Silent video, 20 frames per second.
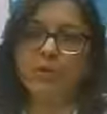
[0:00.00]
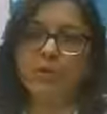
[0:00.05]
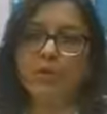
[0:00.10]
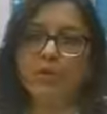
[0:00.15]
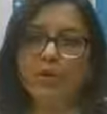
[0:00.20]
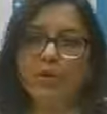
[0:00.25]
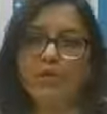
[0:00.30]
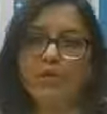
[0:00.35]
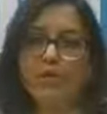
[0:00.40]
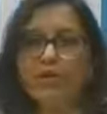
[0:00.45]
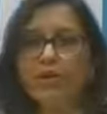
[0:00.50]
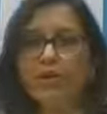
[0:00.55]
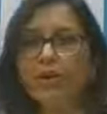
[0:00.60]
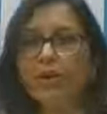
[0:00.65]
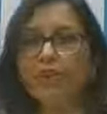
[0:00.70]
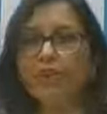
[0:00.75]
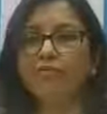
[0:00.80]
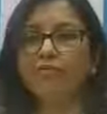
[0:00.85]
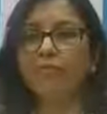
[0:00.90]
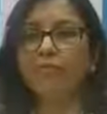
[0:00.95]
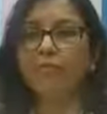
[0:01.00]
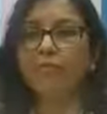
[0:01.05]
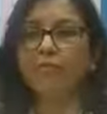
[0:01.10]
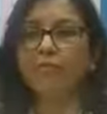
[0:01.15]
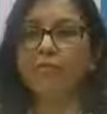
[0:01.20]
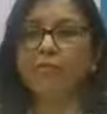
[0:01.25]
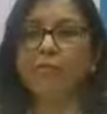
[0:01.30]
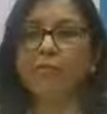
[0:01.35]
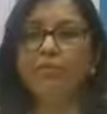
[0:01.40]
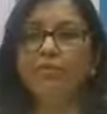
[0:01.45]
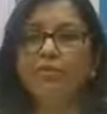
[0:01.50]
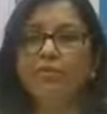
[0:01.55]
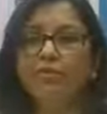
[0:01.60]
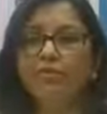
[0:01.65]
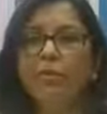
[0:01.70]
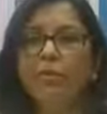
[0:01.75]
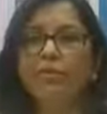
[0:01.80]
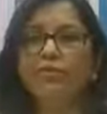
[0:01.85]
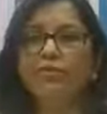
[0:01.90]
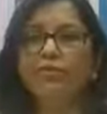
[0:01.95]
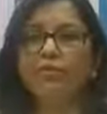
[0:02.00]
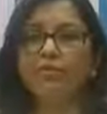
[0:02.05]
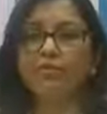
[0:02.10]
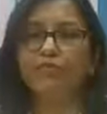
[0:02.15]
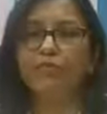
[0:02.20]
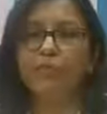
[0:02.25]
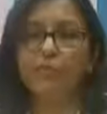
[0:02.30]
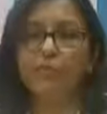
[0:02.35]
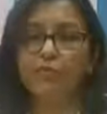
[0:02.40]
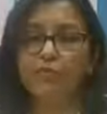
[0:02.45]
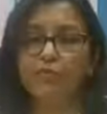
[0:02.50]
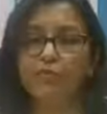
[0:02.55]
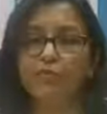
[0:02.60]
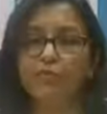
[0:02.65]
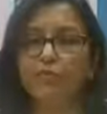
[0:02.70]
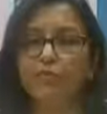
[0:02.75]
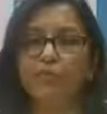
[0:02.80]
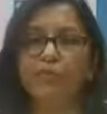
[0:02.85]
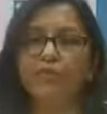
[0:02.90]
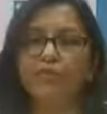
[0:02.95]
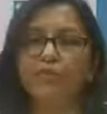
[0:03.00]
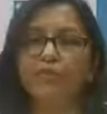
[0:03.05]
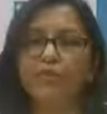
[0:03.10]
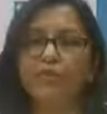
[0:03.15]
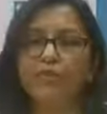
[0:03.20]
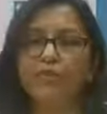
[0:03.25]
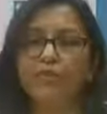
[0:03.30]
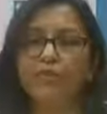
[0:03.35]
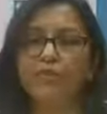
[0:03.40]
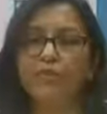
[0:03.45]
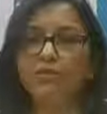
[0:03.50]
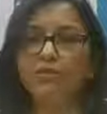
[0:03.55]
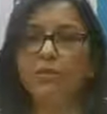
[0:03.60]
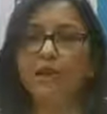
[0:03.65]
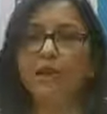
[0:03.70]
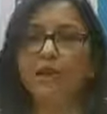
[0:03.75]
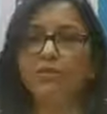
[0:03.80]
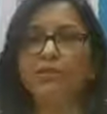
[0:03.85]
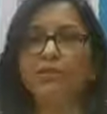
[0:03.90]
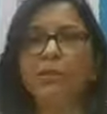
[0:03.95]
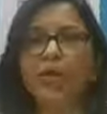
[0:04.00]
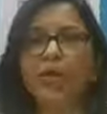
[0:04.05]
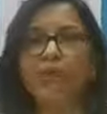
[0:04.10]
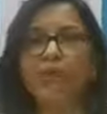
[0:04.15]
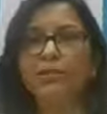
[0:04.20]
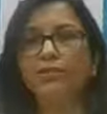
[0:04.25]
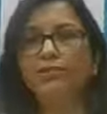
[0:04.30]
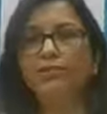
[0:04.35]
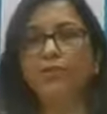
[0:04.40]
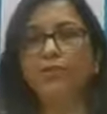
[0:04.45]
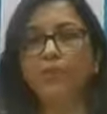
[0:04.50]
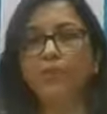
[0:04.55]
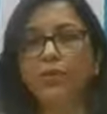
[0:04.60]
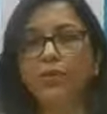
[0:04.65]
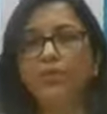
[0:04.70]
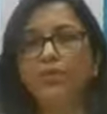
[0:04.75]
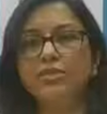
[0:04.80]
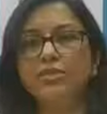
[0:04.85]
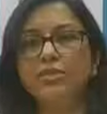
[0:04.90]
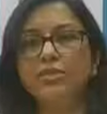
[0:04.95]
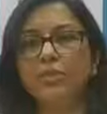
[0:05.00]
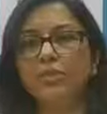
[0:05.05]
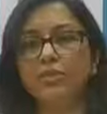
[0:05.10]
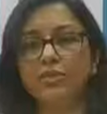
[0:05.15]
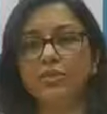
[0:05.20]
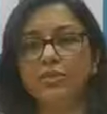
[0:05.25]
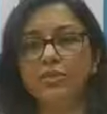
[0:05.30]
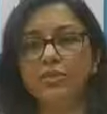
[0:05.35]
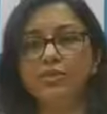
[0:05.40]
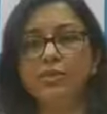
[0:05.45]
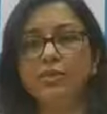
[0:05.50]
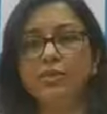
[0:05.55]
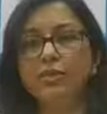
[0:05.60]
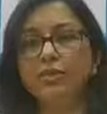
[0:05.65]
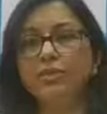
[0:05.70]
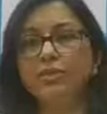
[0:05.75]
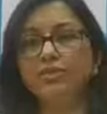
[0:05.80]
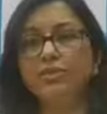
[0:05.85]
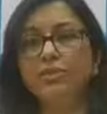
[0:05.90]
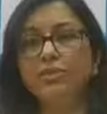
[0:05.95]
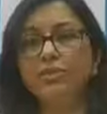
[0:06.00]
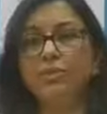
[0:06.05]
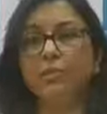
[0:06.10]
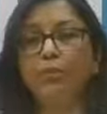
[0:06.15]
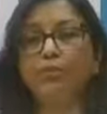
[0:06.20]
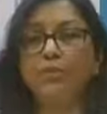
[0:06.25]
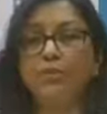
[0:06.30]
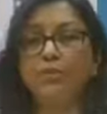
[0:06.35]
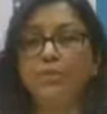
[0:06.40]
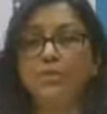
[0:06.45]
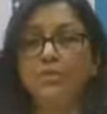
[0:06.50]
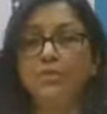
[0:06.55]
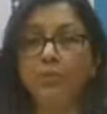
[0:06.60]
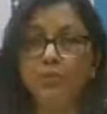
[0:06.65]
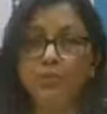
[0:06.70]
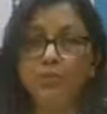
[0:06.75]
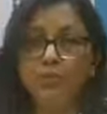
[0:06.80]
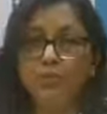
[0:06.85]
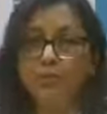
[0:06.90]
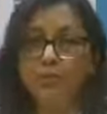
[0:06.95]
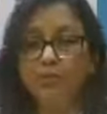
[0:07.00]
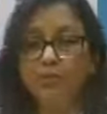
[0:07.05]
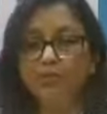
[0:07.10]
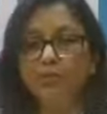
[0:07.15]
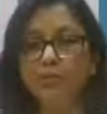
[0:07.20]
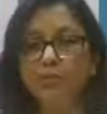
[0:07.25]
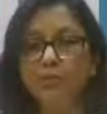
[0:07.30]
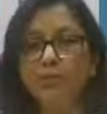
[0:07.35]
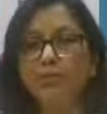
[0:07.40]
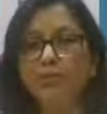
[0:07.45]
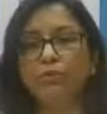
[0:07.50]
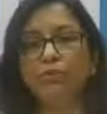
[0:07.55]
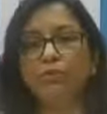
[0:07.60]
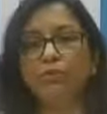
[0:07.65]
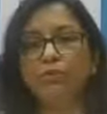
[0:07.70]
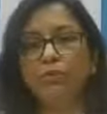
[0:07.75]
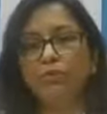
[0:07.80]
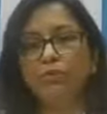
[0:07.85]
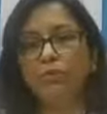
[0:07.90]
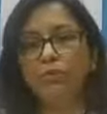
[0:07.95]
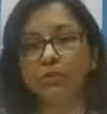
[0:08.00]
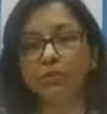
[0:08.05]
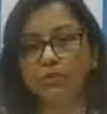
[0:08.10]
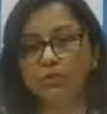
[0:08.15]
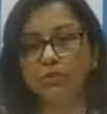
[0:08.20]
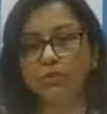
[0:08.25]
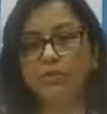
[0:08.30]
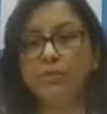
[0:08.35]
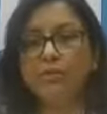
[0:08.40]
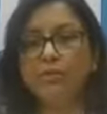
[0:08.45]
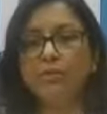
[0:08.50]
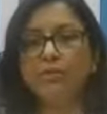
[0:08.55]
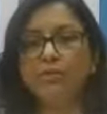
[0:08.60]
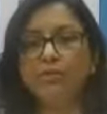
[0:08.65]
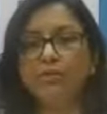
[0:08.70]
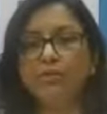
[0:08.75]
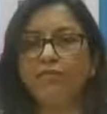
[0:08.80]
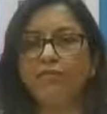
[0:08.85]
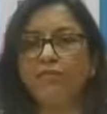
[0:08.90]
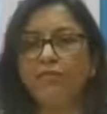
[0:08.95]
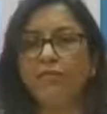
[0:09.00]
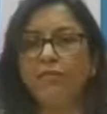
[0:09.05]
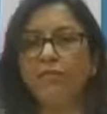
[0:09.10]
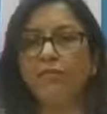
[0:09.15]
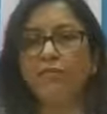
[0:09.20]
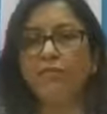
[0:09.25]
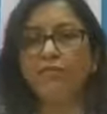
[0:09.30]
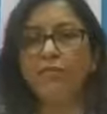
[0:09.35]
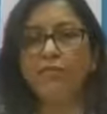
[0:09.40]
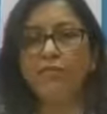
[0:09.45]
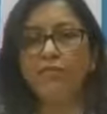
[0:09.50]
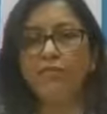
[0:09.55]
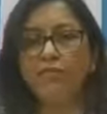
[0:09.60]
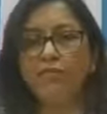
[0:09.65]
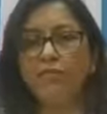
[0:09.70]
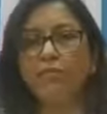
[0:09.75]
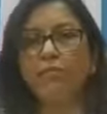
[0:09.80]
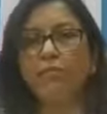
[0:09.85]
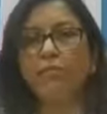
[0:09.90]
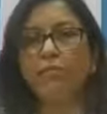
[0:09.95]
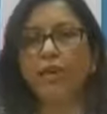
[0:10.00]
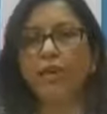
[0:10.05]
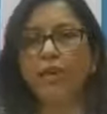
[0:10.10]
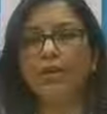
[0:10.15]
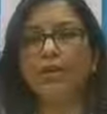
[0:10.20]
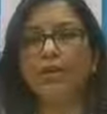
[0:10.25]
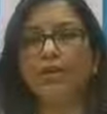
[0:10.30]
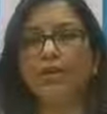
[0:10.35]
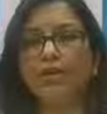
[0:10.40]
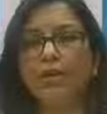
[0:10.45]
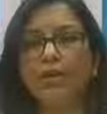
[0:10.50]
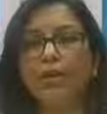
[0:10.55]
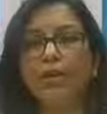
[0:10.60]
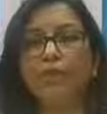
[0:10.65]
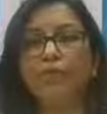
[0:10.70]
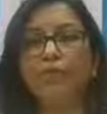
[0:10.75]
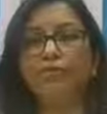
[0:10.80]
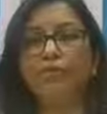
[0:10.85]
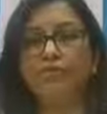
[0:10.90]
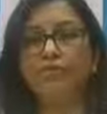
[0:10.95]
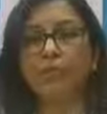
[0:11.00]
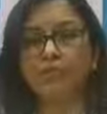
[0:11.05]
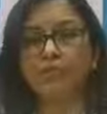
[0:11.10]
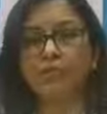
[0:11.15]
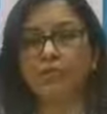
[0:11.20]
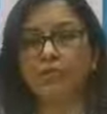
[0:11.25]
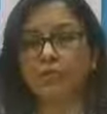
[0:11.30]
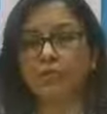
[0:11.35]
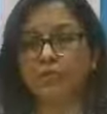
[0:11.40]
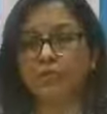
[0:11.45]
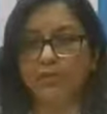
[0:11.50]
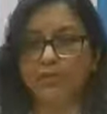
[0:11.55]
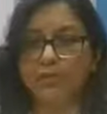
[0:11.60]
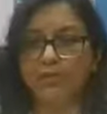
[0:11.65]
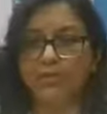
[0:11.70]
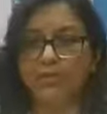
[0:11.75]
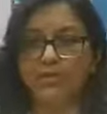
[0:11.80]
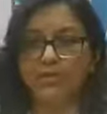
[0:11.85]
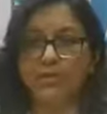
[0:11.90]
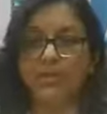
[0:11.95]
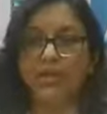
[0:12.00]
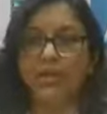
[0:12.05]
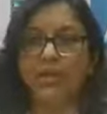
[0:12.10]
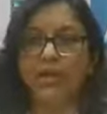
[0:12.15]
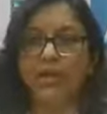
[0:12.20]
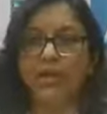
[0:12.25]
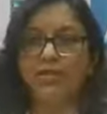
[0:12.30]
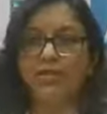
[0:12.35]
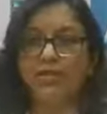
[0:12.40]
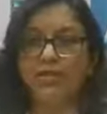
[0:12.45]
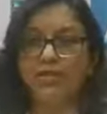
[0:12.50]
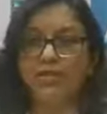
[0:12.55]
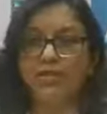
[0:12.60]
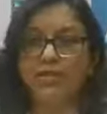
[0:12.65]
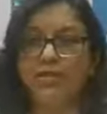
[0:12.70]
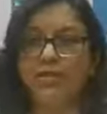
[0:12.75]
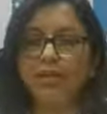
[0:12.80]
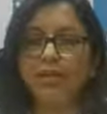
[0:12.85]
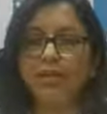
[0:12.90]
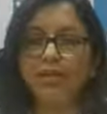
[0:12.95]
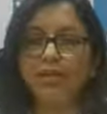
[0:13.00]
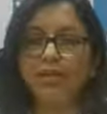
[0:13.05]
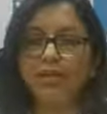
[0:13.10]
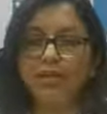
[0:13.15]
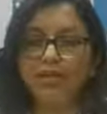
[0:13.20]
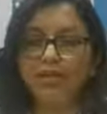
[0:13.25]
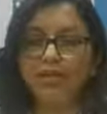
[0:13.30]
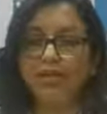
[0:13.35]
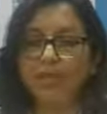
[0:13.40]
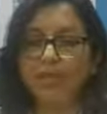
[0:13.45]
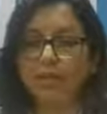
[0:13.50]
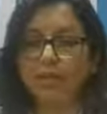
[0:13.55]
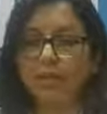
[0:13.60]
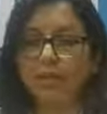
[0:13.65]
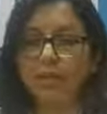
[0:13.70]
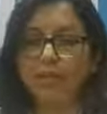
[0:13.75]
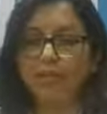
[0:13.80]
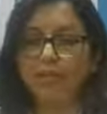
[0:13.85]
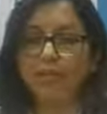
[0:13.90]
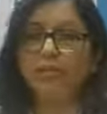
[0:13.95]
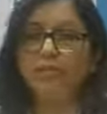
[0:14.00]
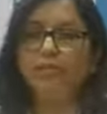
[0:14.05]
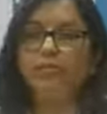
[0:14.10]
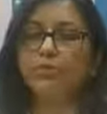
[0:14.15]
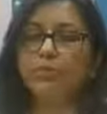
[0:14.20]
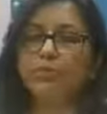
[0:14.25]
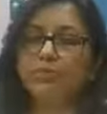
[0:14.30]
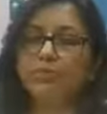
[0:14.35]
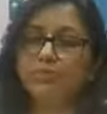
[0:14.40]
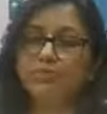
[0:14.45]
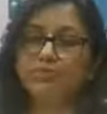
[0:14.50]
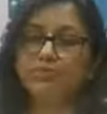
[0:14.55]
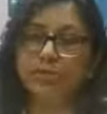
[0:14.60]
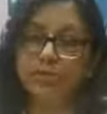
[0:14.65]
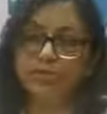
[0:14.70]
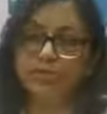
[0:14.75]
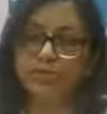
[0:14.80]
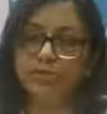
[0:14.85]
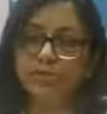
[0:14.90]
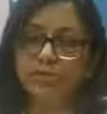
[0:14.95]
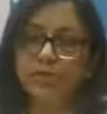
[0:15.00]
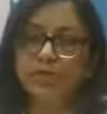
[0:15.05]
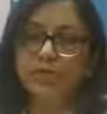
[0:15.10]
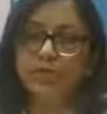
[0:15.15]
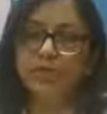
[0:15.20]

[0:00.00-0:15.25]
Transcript: Once you have a good function of your nose, we have a blanket of mucus in the nose which propels downwards from the nose to the throat. So if this function is impaired in any inflammation of the nose, and Jalniti will restore this function.